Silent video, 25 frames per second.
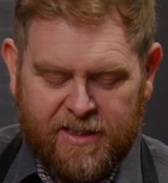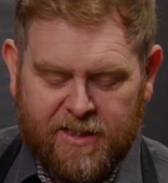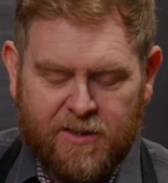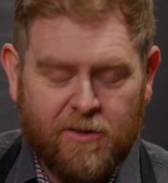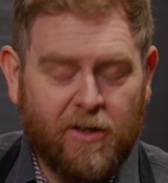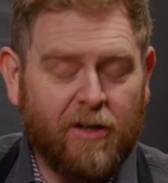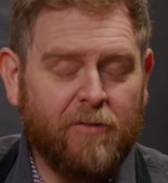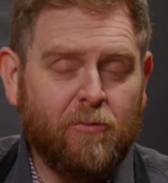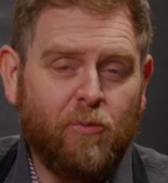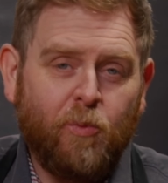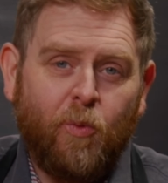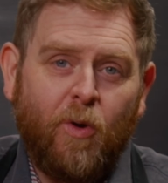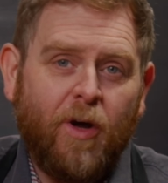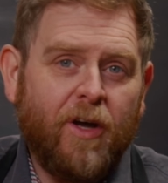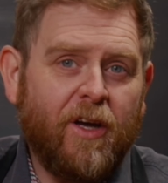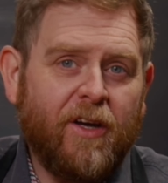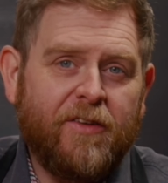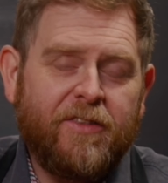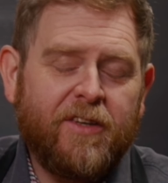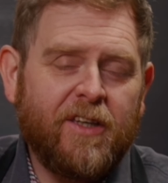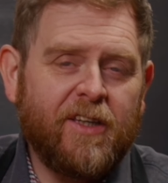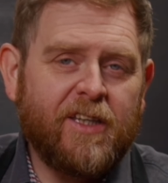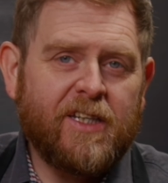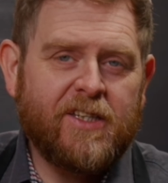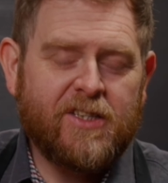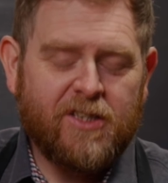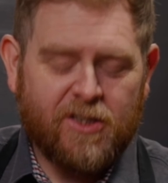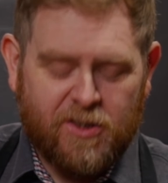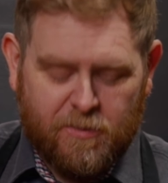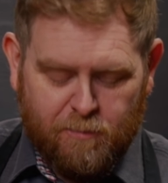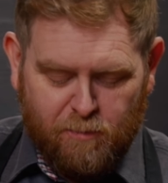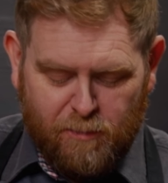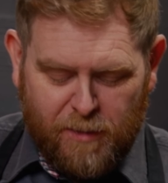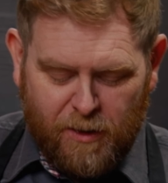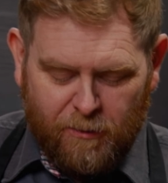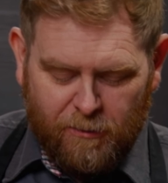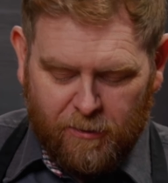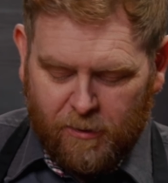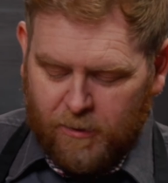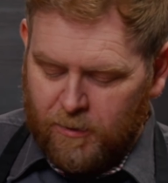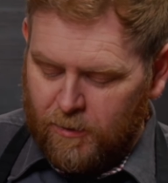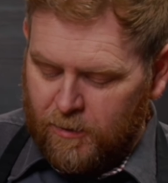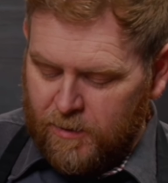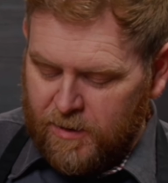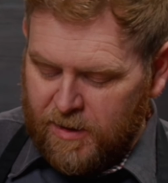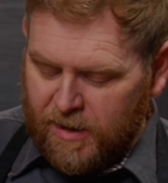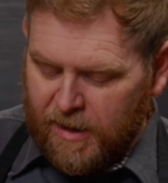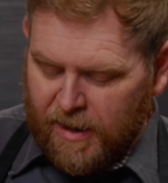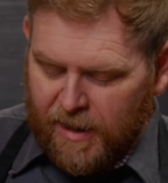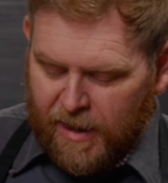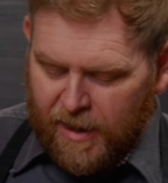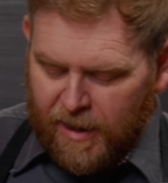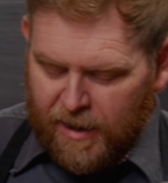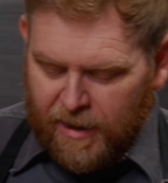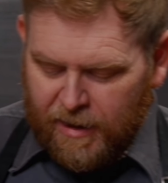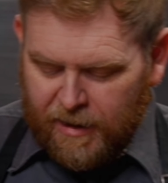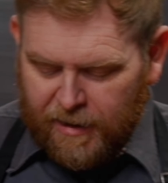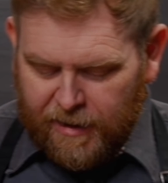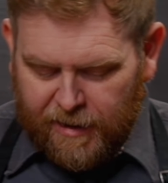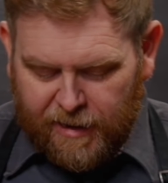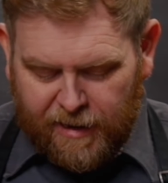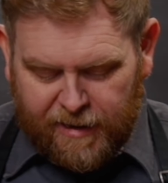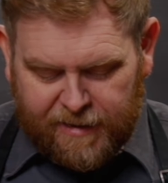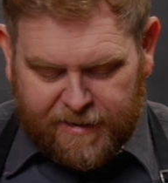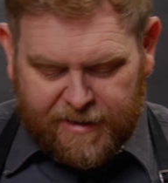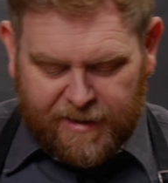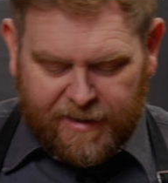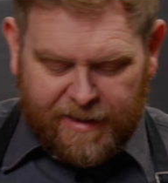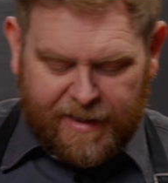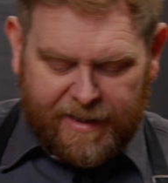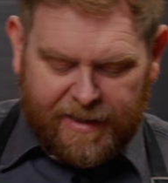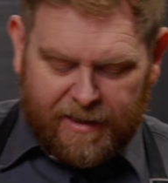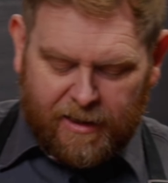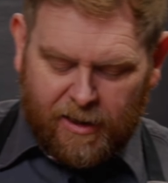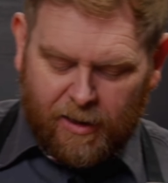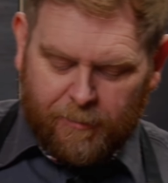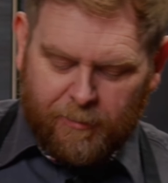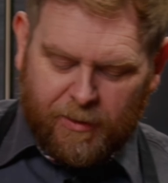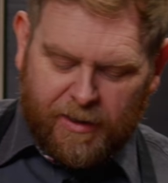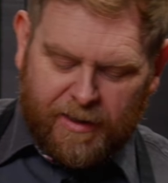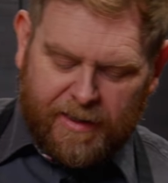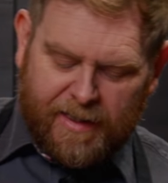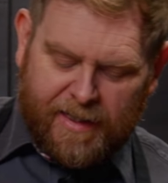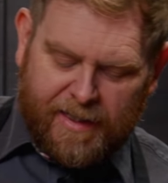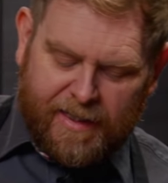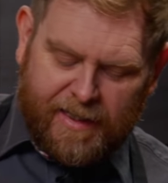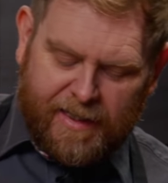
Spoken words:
is why I think they're such miracles. Into that, I'm going to